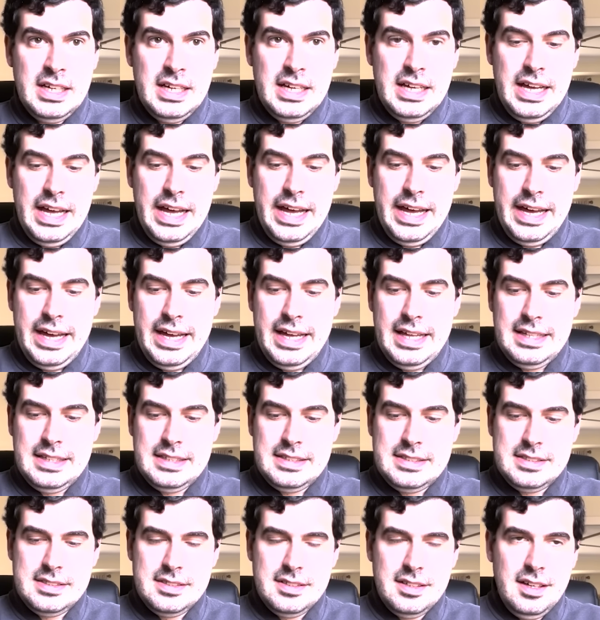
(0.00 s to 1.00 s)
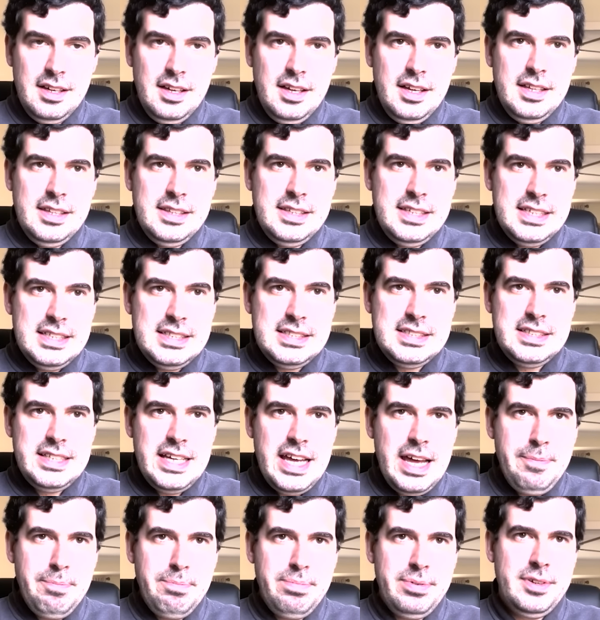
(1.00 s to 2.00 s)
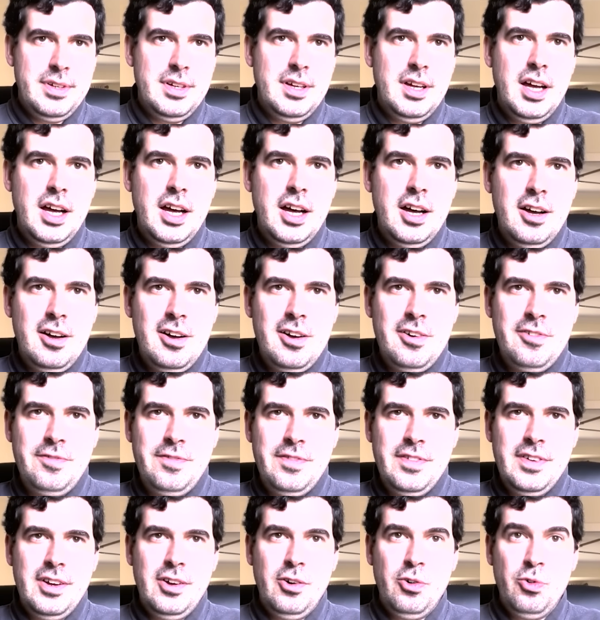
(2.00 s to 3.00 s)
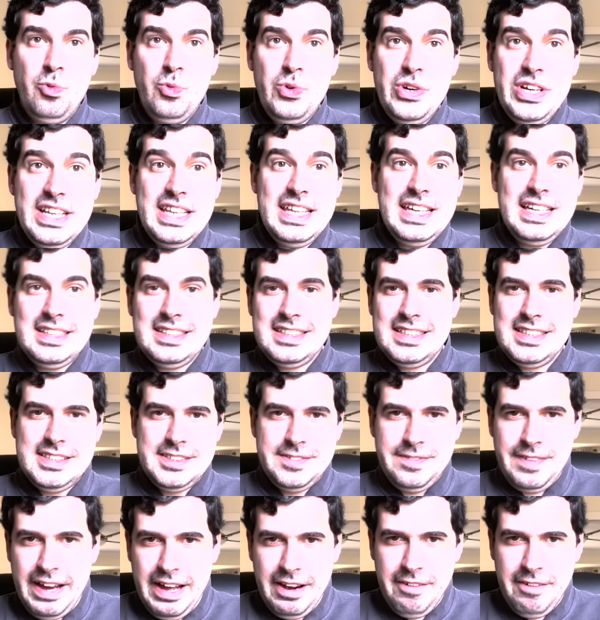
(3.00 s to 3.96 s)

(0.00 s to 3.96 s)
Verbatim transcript: and this step of reading these file